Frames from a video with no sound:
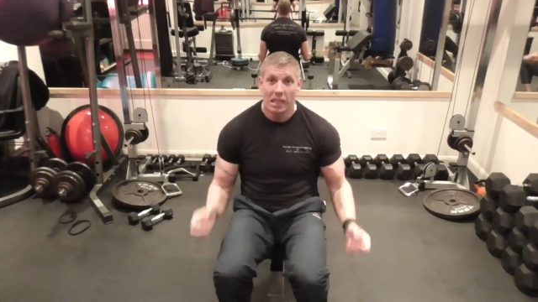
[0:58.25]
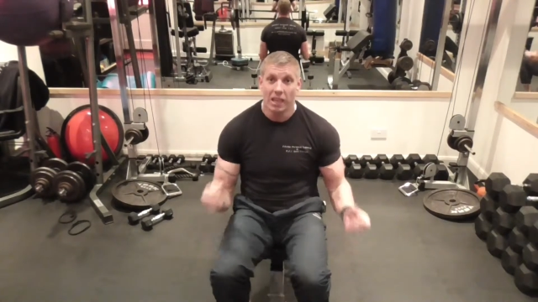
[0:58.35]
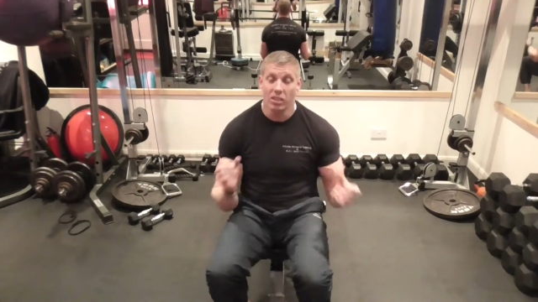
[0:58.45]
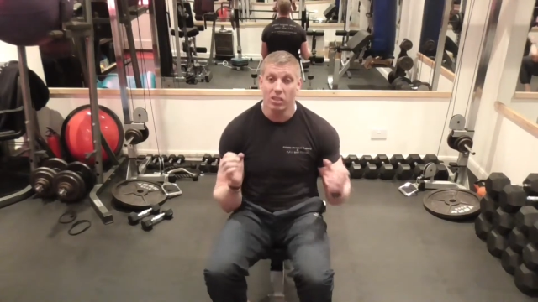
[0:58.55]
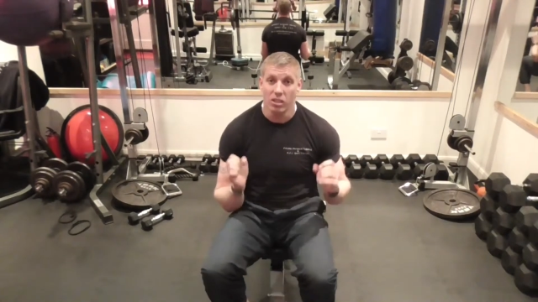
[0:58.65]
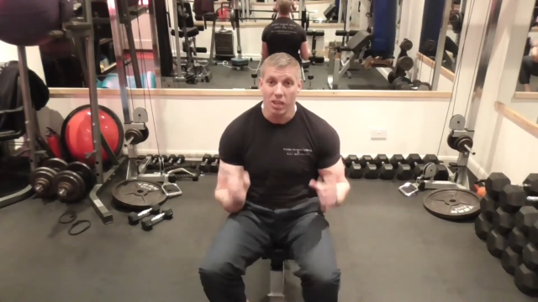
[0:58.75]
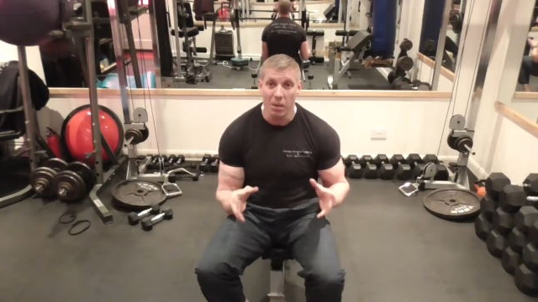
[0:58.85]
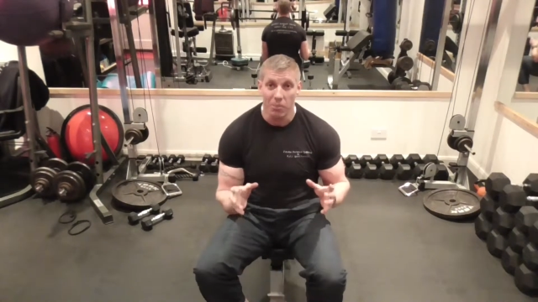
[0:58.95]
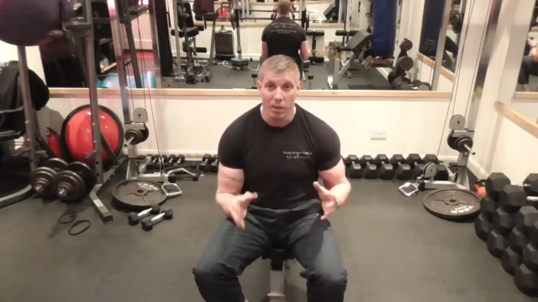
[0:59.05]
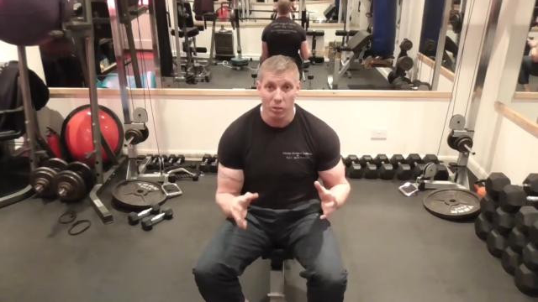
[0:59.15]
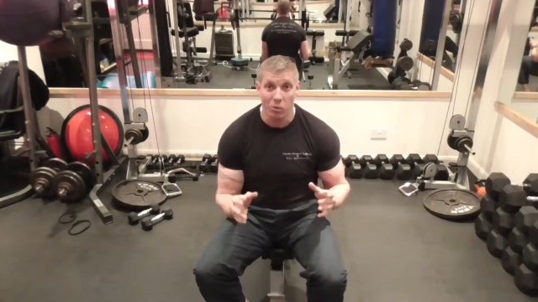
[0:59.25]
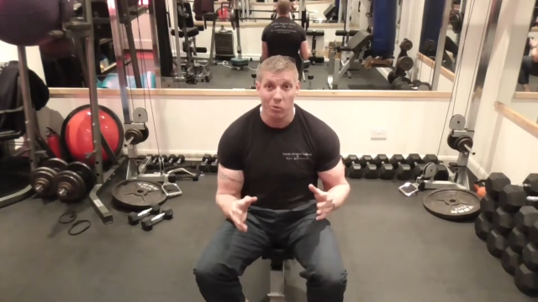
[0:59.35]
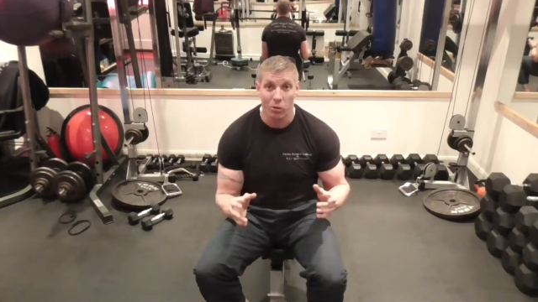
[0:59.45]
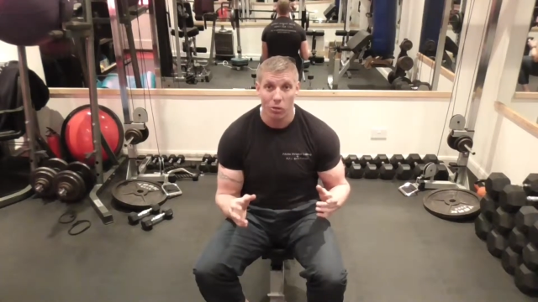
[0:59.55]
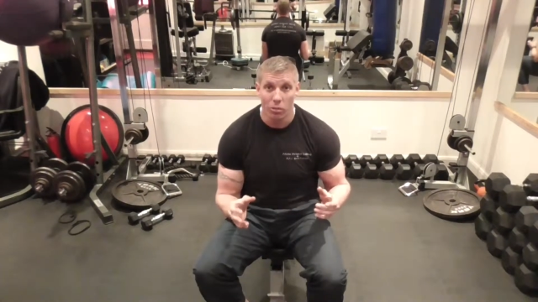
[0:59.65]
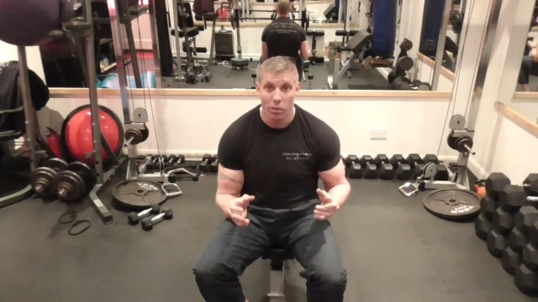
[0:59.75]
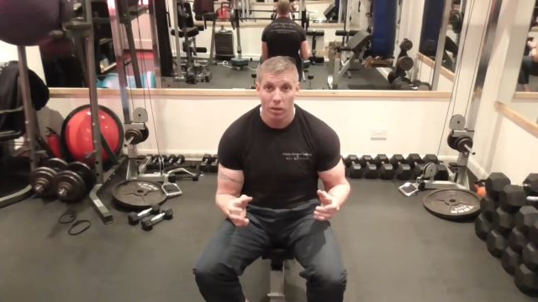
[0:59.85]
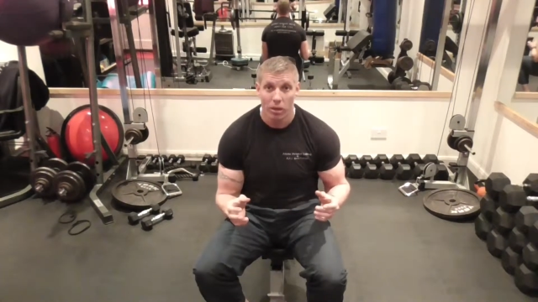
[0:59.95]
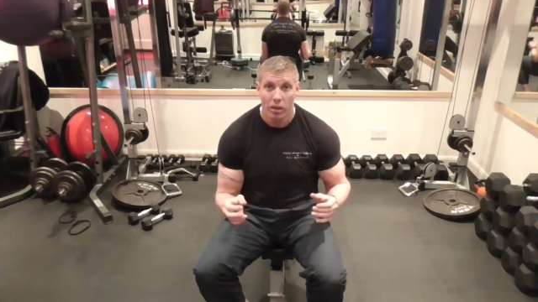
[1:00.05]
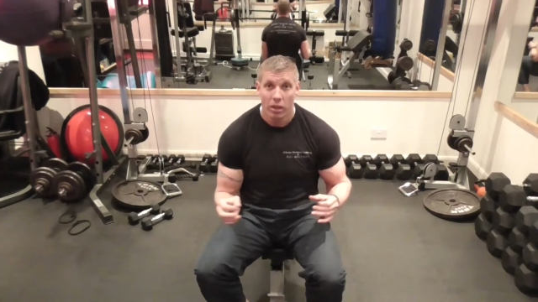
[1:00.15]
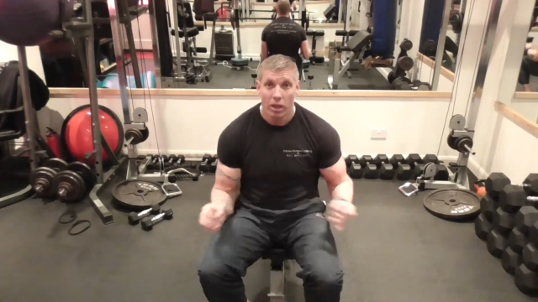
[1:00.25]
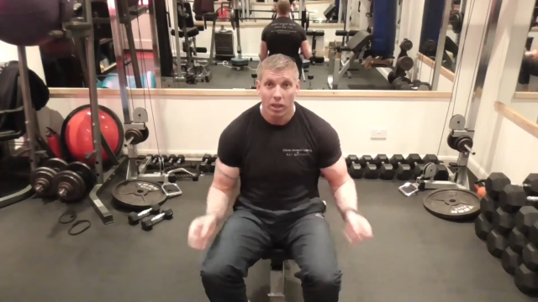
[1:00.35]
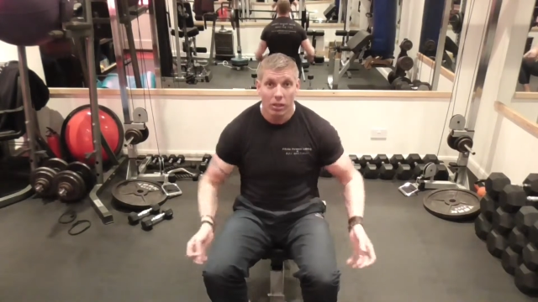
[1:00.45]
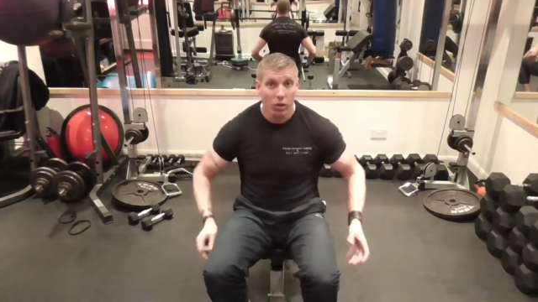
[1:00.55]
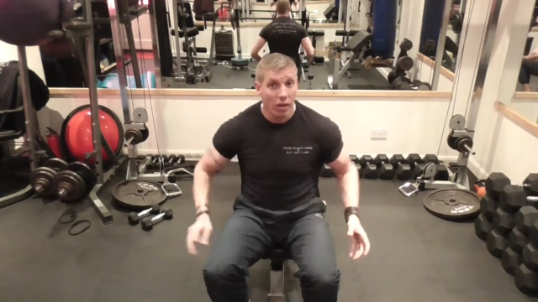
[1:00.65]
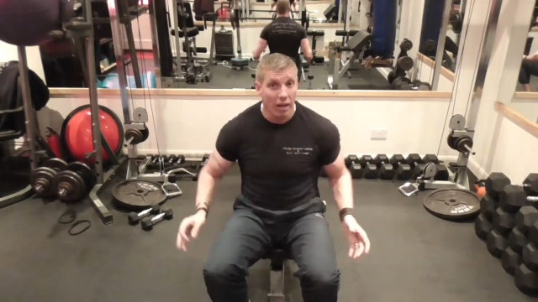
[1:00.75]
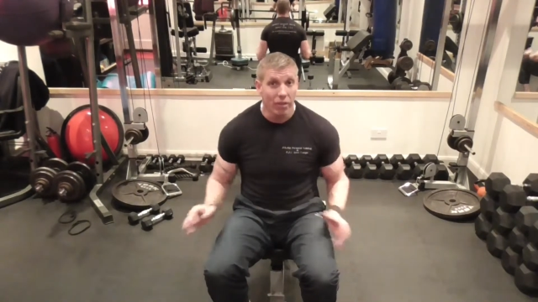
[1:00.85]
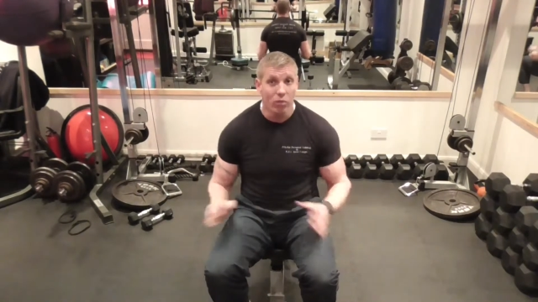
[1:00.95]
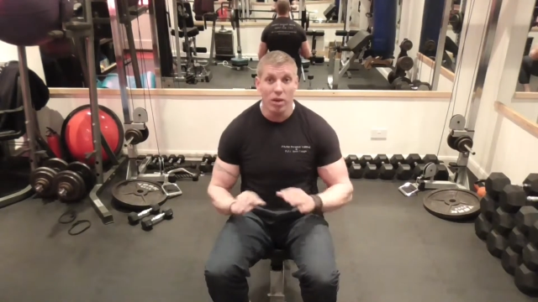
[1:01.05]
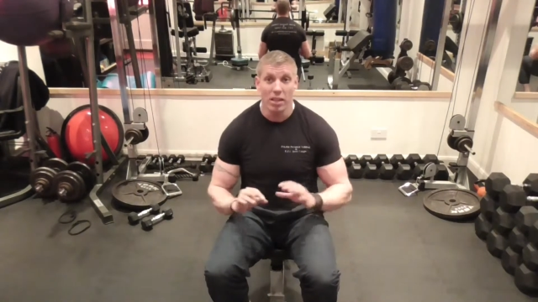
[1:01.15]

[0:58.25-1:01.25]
and that's the same muscle group, and you're not going to have any